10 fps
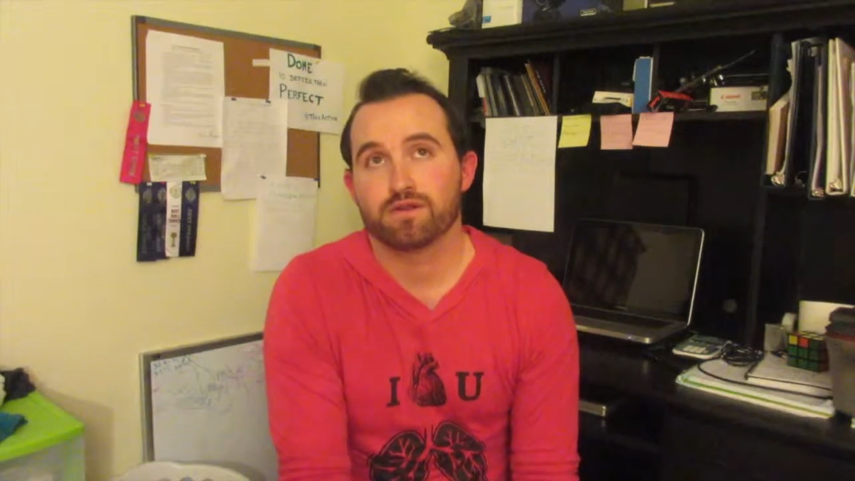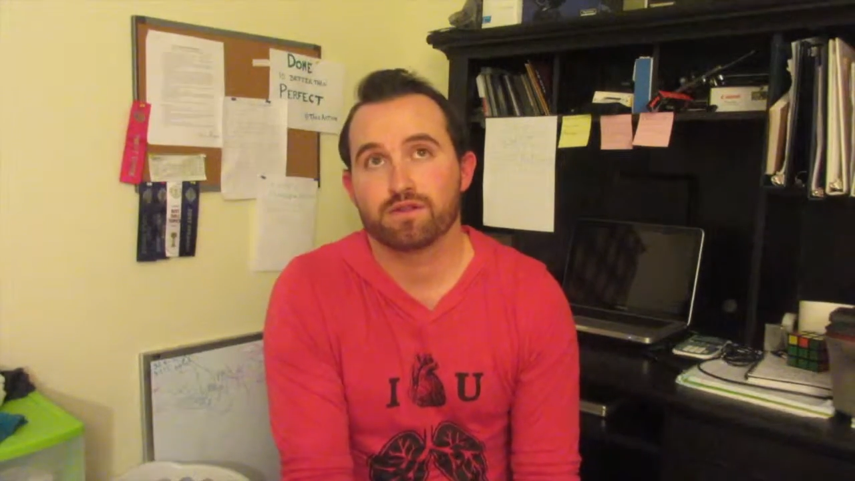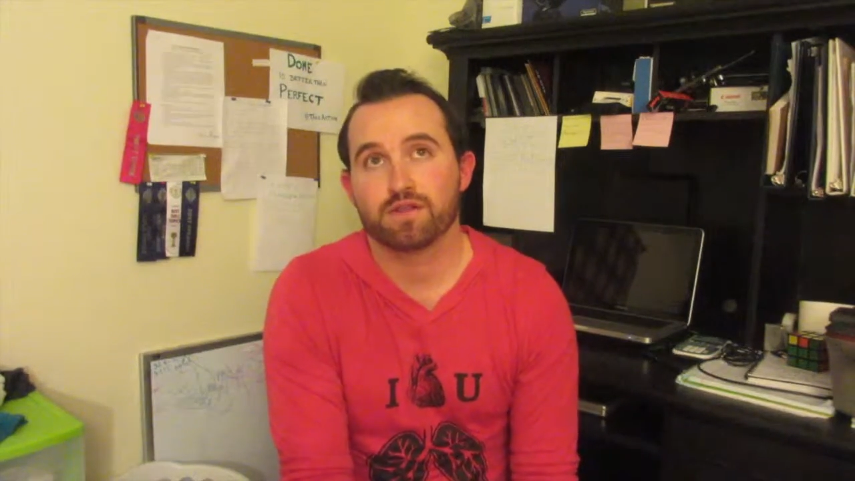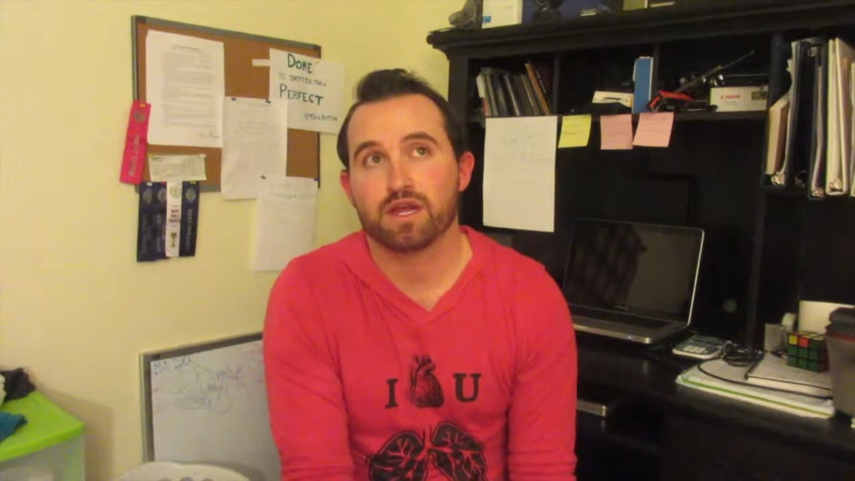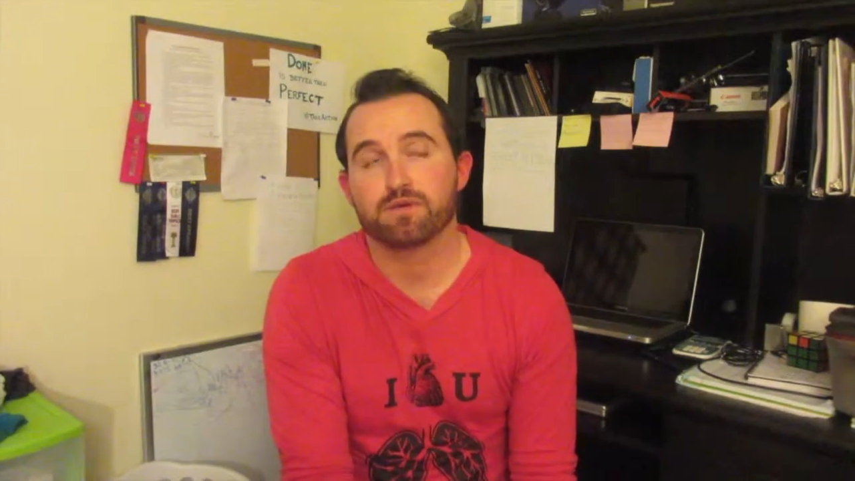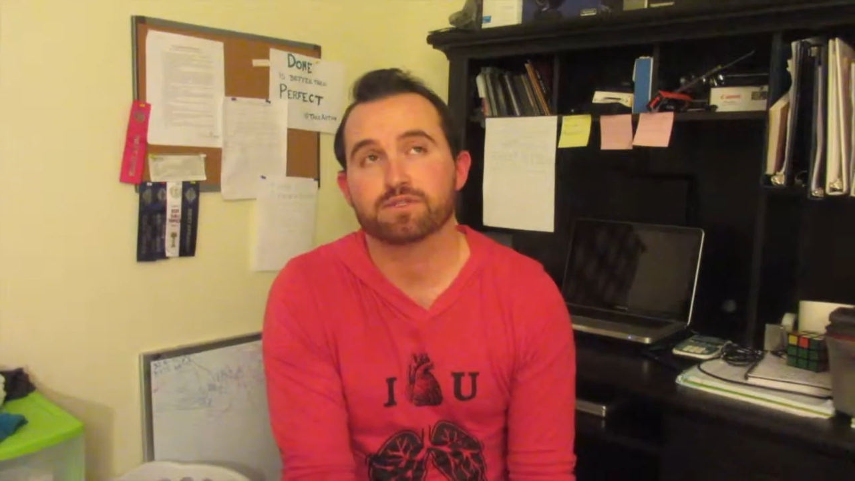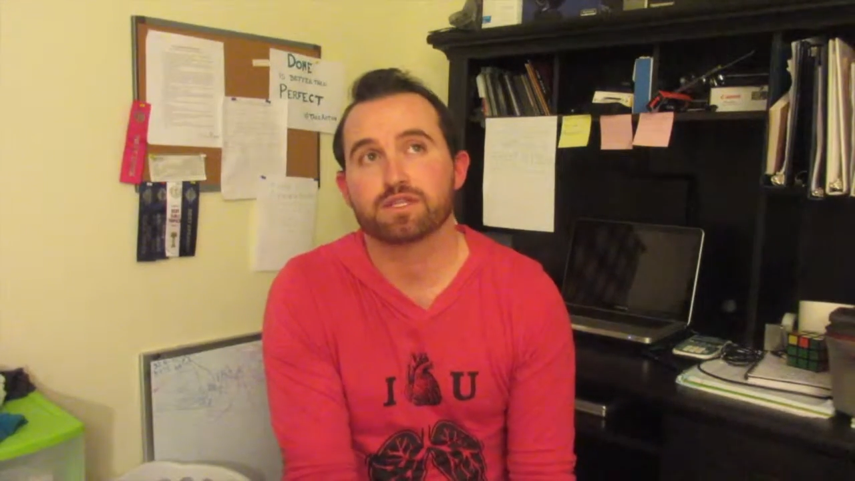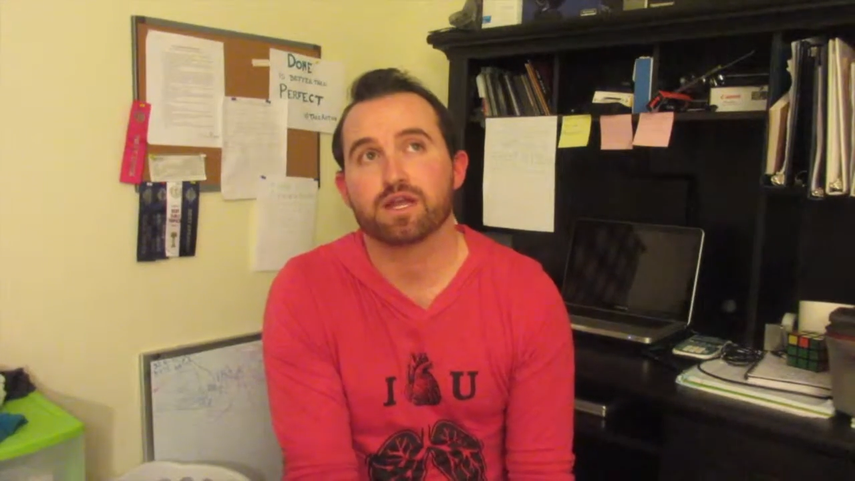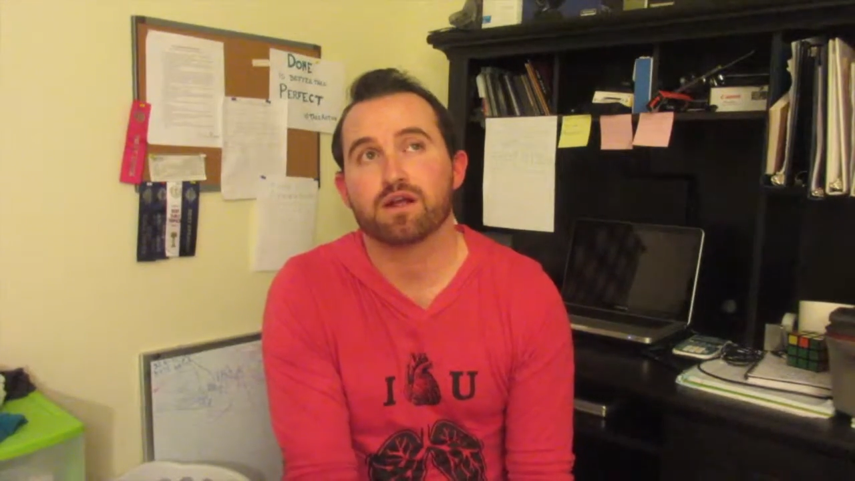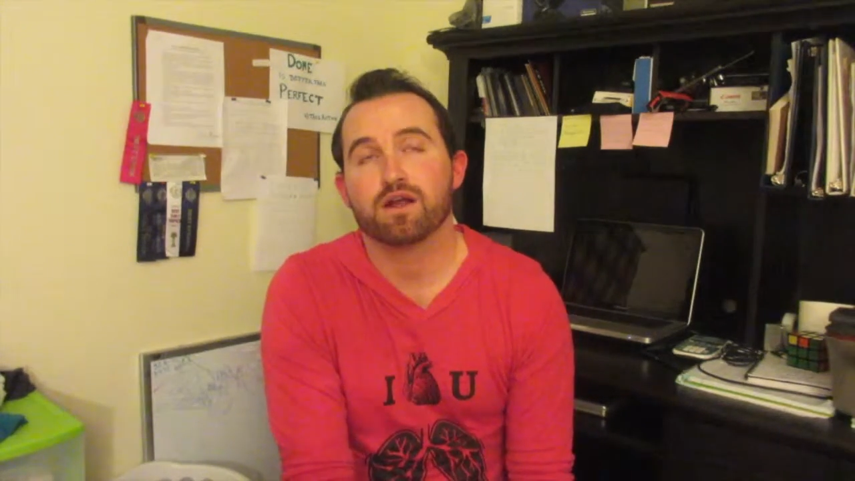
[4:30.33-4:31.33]
that I was
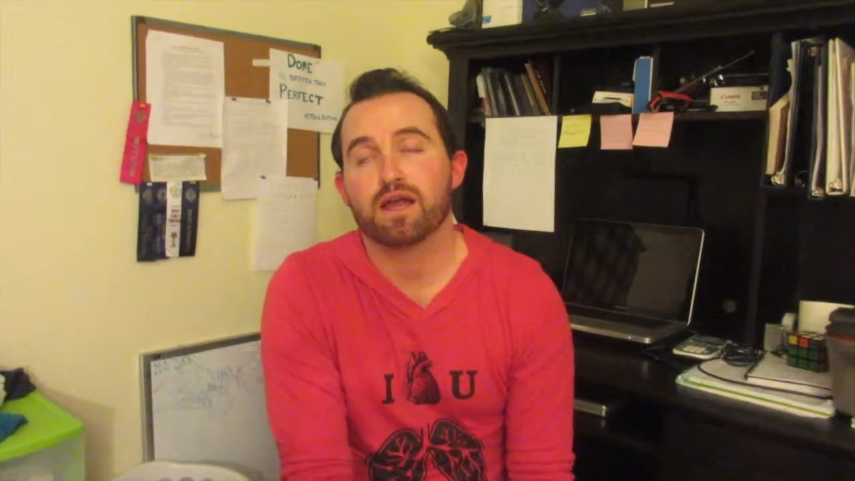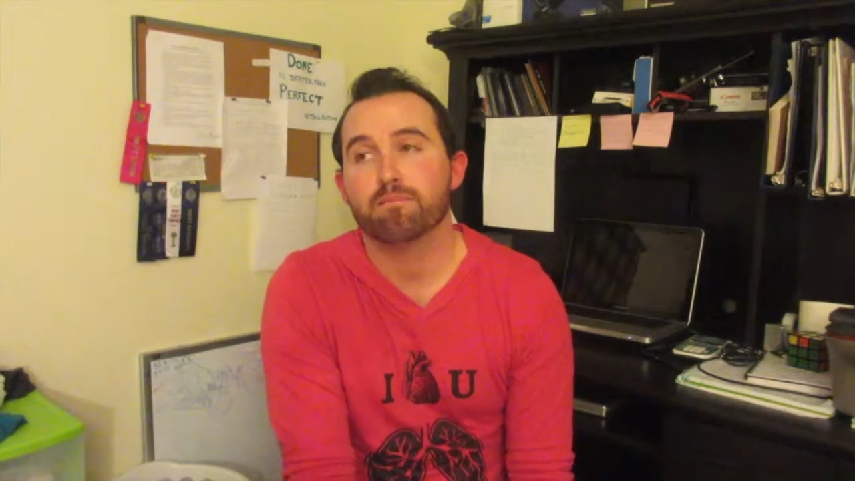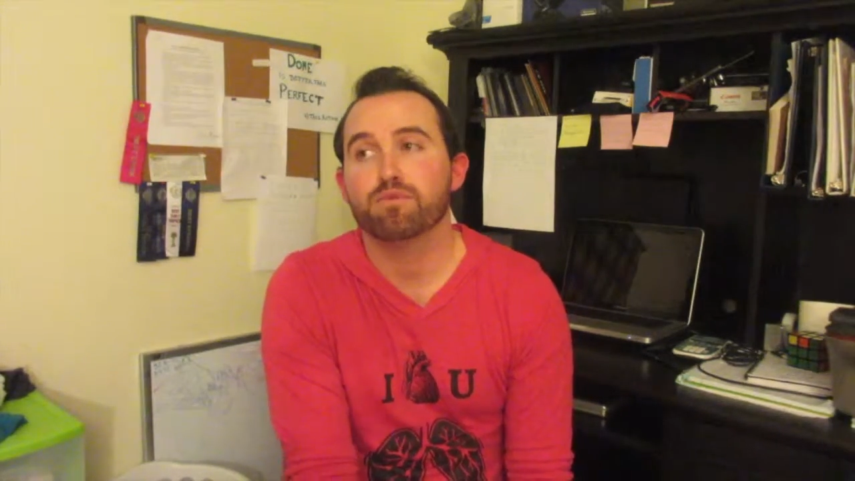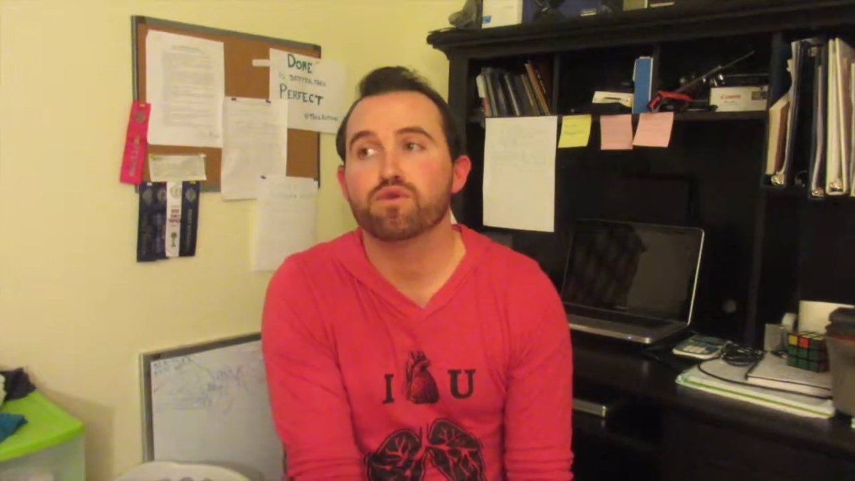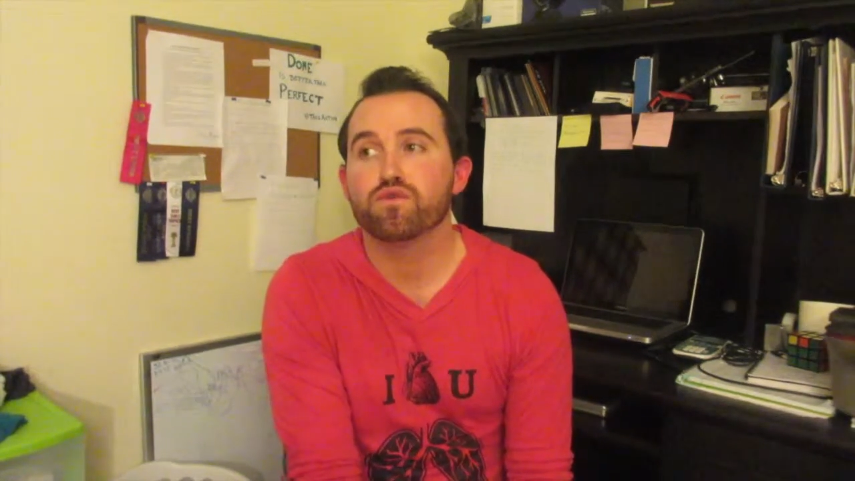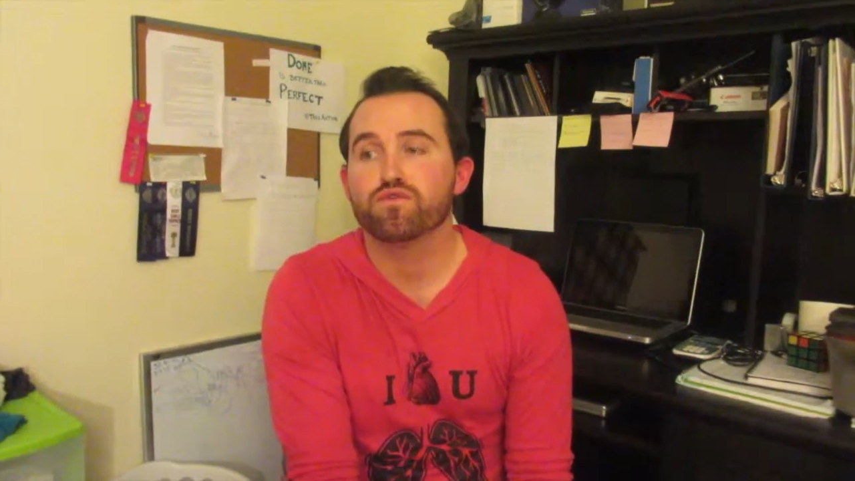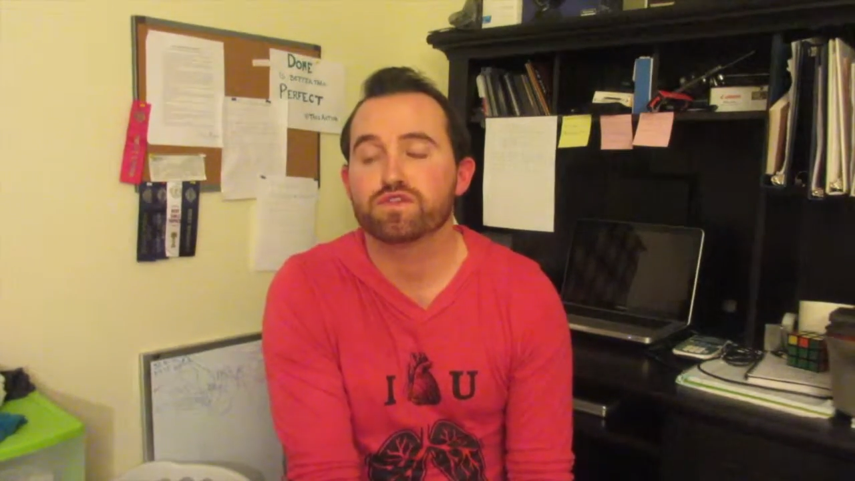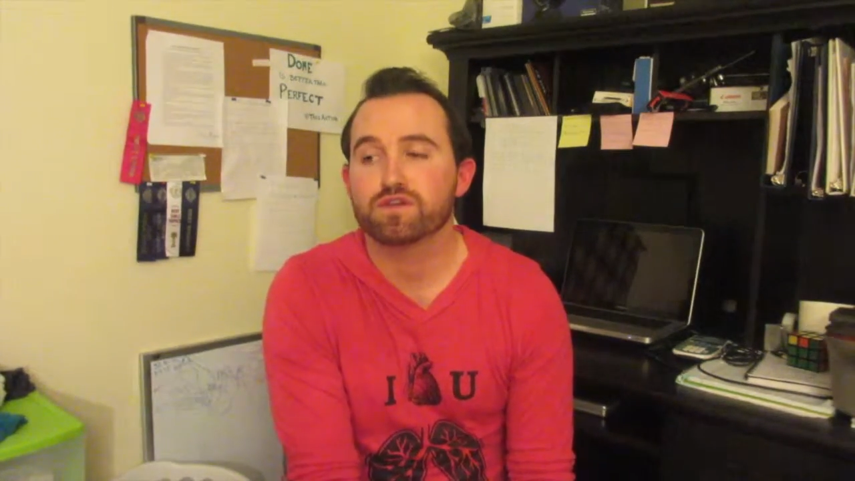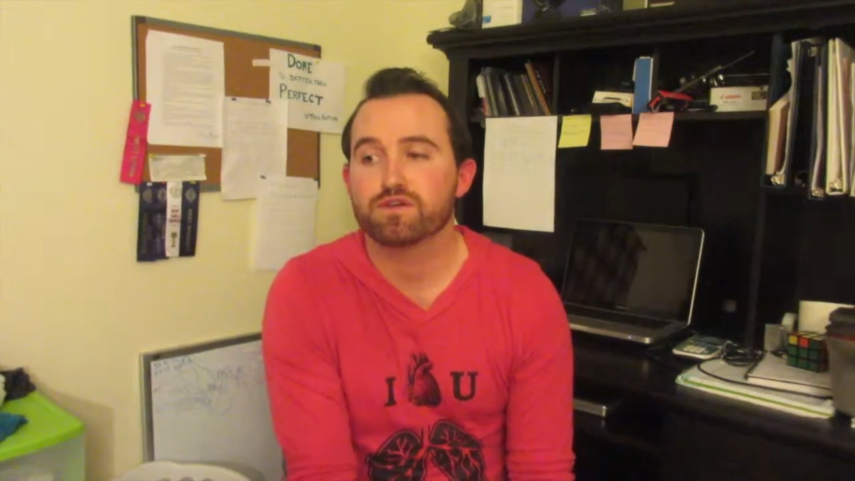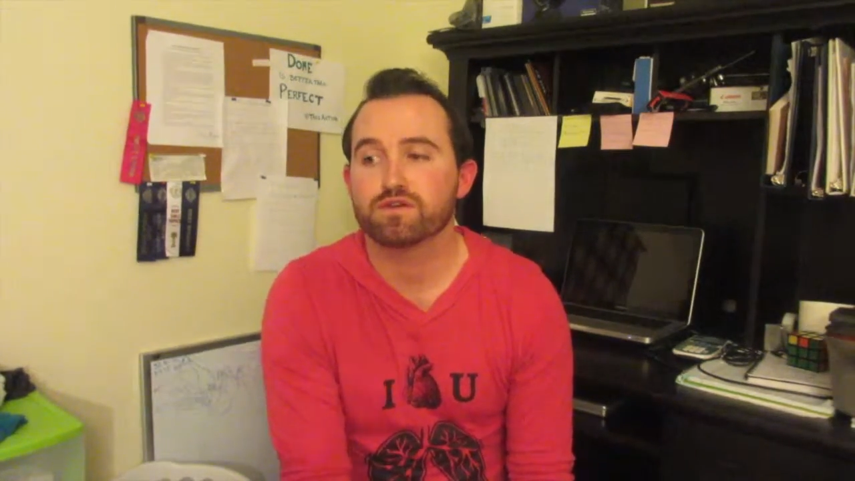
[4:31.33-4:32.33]
there, I moved